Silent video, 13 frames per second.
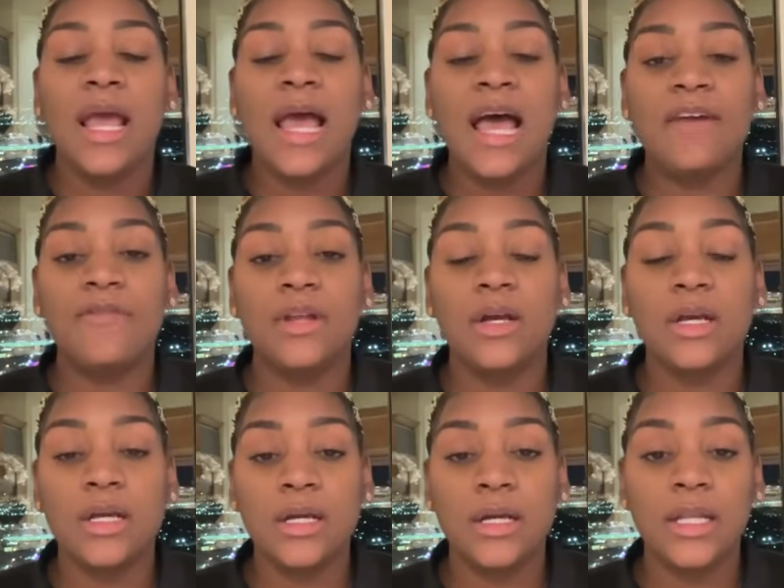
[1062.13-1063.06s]
having
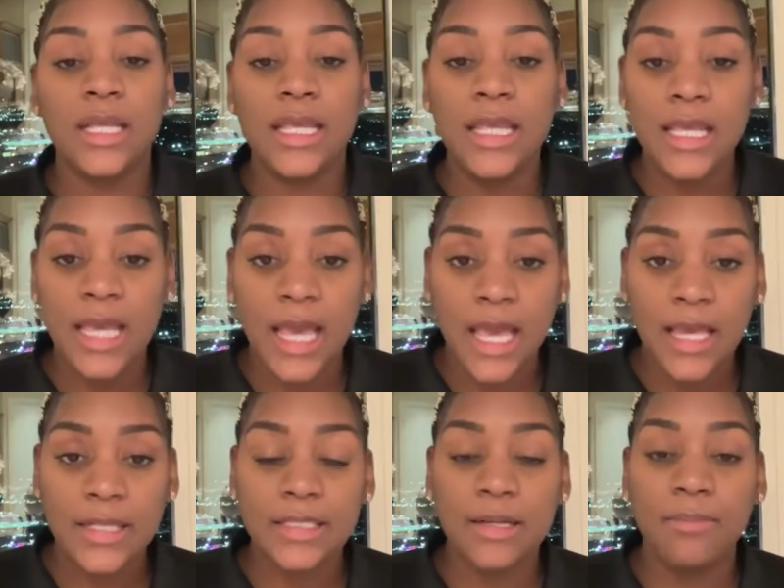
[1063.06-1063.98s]
a good
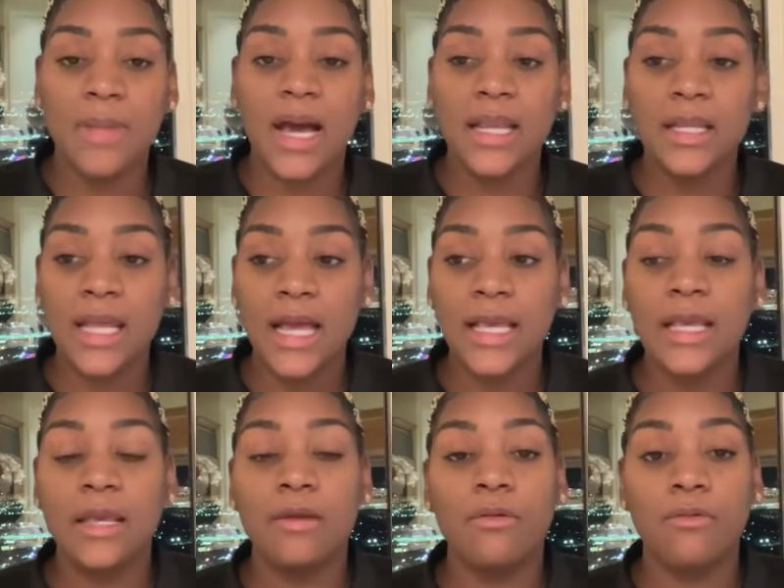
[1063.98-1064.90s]
EA, somebody that
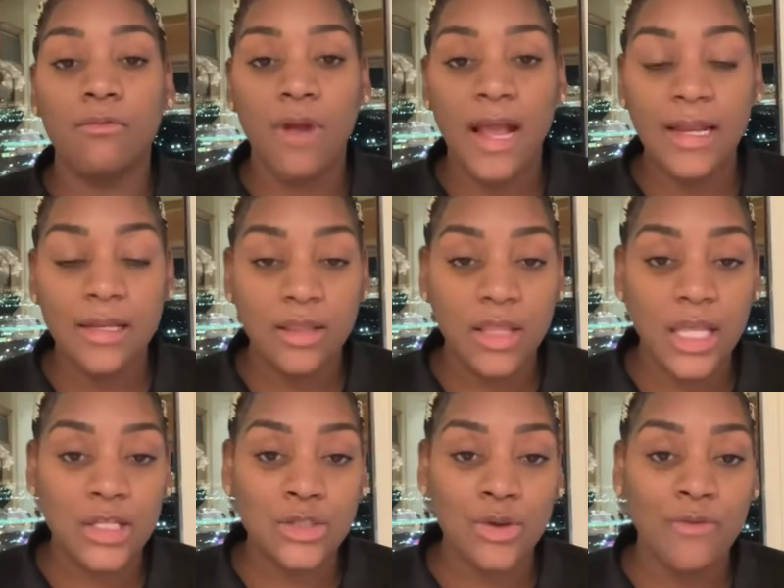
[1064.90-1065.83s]
can write the
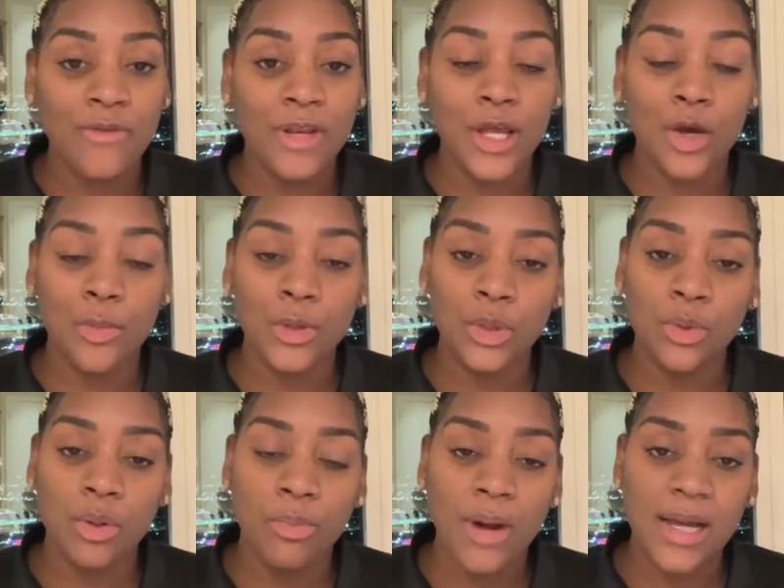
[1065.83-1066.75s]
things off and help you
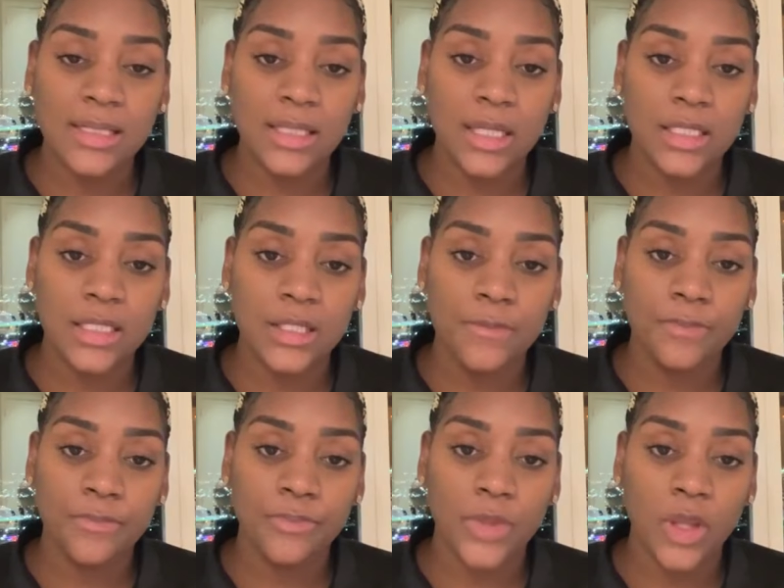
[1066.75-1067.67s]
through the process.
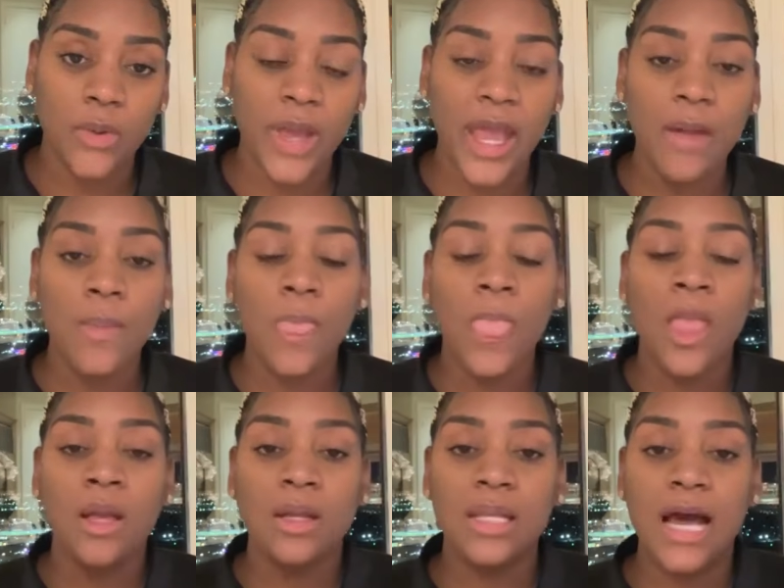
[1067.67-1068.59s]
Okay.
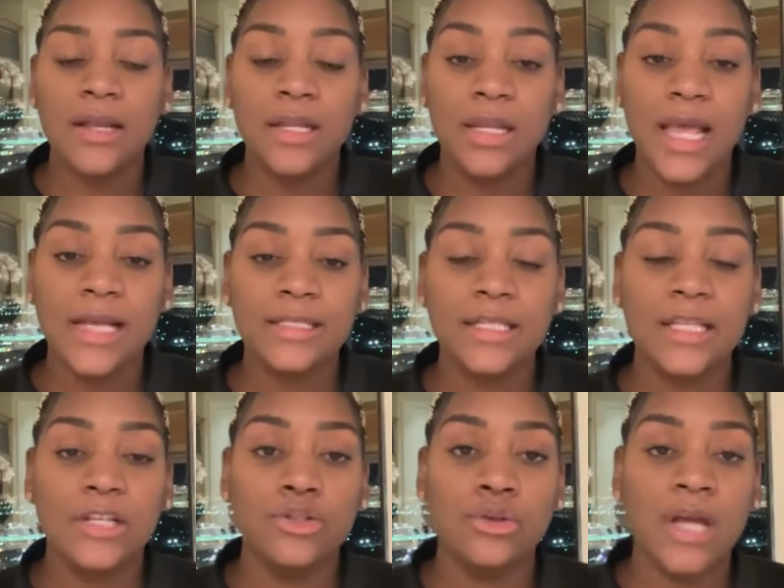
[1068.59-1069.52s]
Now, the next
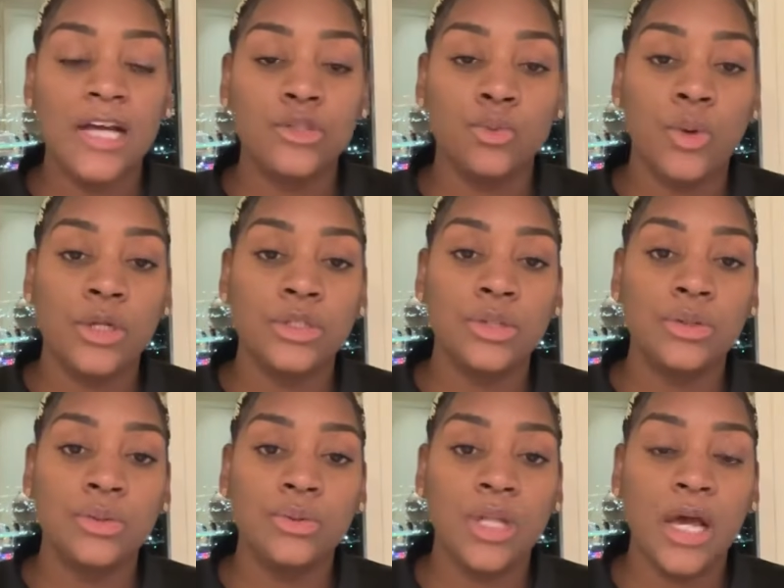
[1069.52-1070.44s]
thing that you guys want
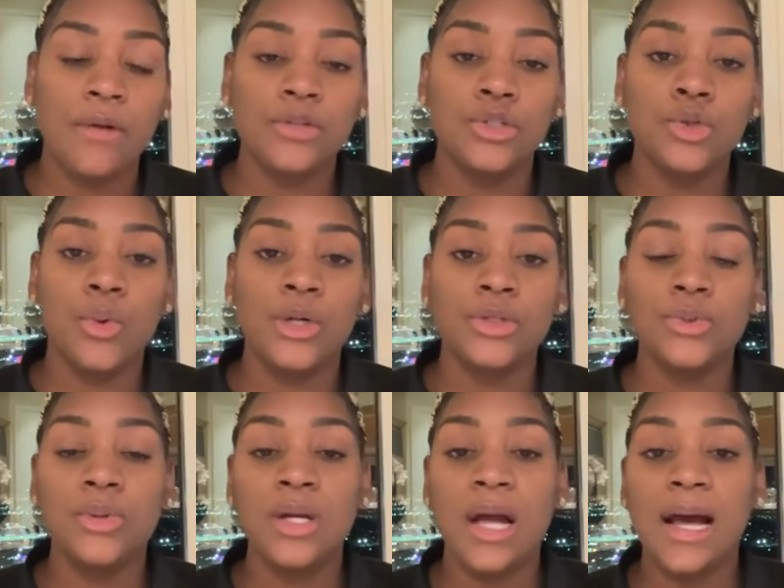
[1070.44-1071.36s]
to do now is you want
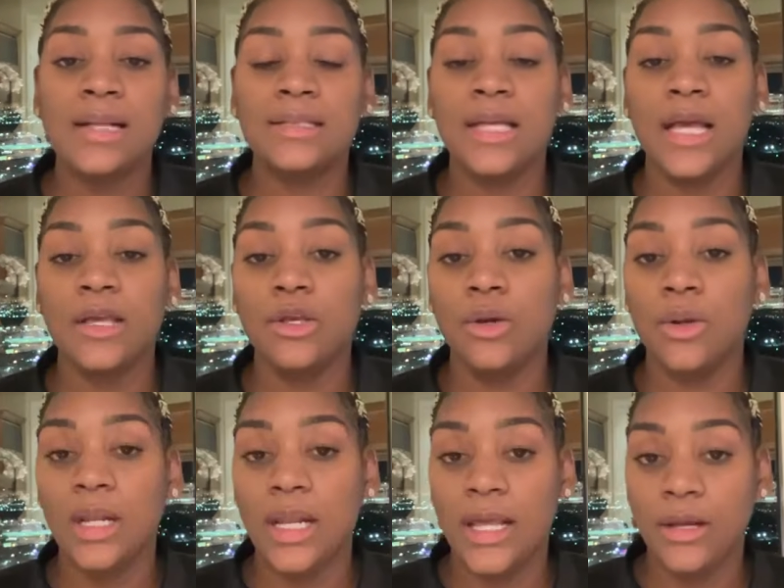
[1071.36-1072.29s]
to contact
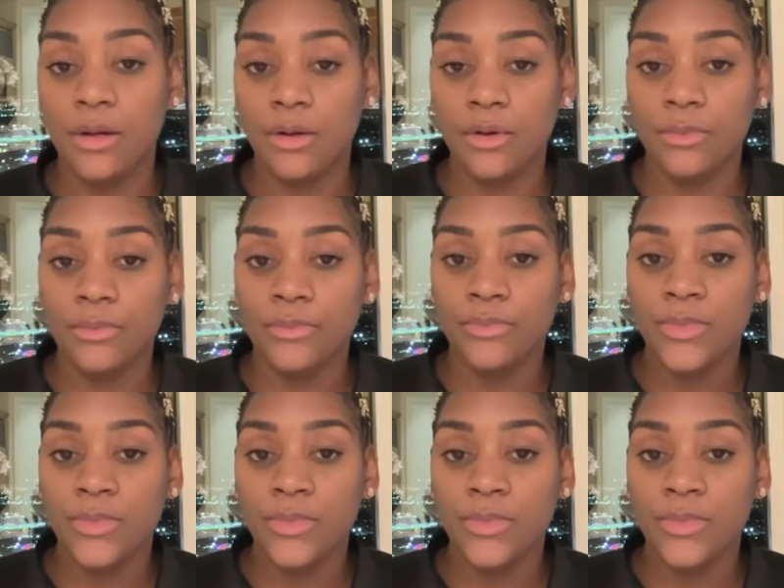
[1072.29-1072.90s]
your lender.